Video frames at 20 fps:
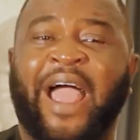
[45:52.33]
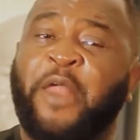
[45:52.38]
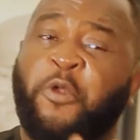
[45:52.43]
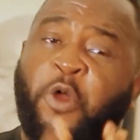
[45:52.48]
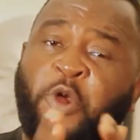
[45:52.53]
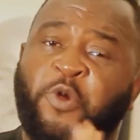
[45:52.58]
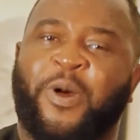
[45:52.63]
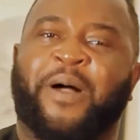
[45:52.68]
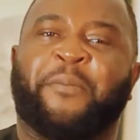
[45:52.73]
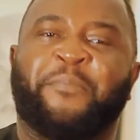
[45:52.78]
I
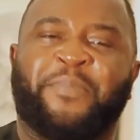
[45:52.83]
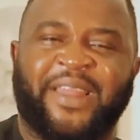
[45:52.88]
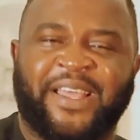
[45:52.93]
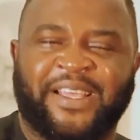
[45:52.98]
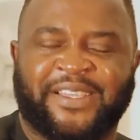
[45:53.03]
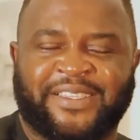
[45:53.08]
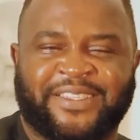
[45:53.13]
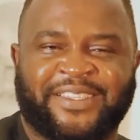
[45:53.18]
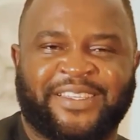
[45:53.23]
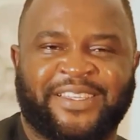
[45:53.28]
know you are
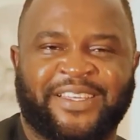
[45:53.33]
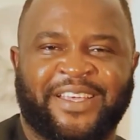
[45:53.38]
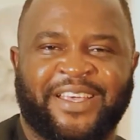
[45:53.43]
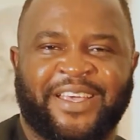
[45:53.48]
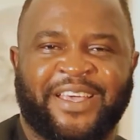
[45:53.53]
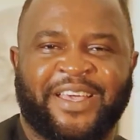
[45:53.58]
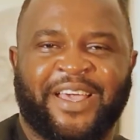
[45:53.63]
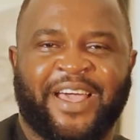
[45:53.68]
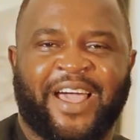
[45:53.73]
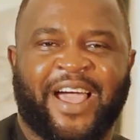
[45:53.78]

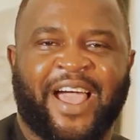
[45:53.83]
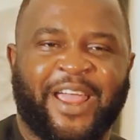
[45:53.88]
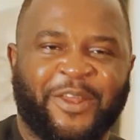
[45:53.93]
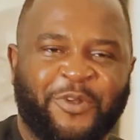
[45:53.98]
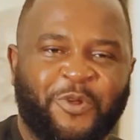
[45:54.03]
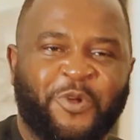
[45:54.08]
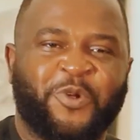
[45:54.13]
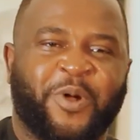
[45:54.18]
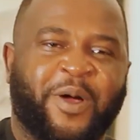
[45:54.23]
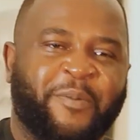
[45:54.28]
blessed. I
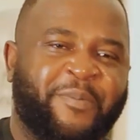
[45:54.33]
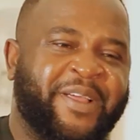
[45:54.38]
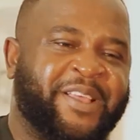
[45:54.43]
know you are